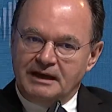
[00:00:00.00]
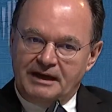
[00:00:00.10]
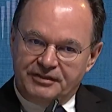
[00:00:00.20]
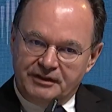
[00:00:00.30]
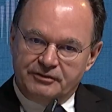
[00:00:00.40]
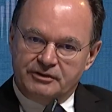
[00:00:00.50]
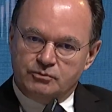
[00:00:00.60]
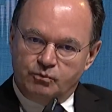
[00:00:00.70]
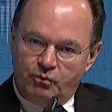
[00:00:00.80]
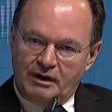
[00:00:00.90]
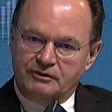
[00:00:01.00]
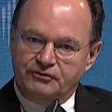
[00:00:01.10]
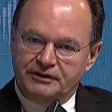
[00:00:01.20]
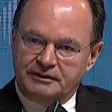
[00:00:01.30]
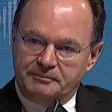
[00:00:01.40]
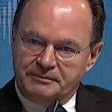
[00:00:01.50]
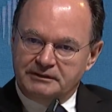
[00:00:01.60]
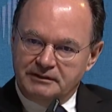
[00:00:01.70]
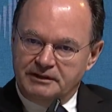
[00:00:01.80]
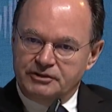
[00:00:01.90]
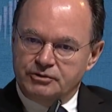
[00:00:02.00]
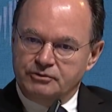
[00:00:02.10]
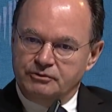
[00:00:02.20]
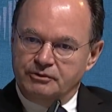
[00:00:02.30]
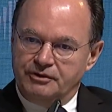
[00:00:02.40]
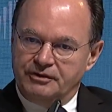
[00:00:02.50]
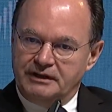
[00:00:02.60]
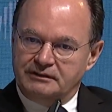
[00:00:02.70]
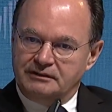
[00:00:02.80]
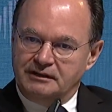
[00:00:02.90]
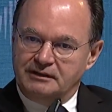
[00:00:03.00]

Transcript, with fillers: I think there is one fundamental issue that